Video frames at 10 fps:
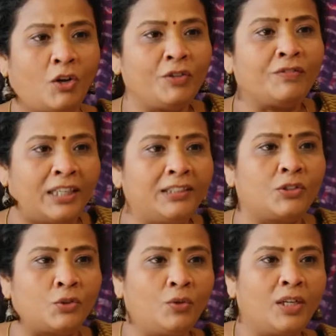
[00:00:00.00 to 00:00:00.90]
a lot of
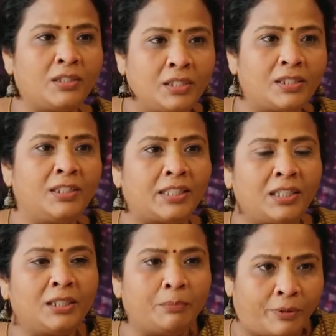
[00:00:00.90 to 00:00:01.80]
guts, no? A sister
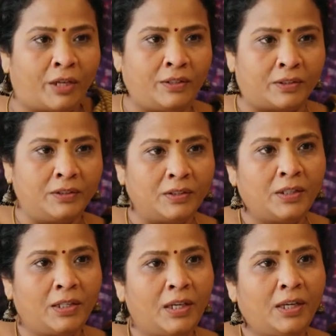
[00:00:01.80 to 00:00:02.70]
telling her brother
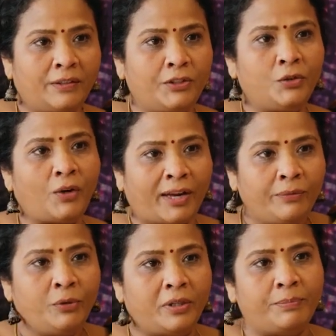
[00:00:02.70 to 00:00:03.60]
that, you know, I
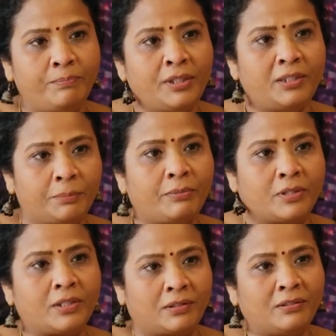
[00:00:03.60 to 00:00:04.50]
would be that
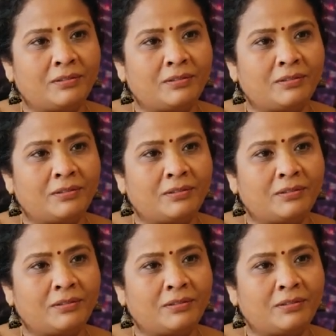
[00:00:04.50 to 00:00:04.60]
person.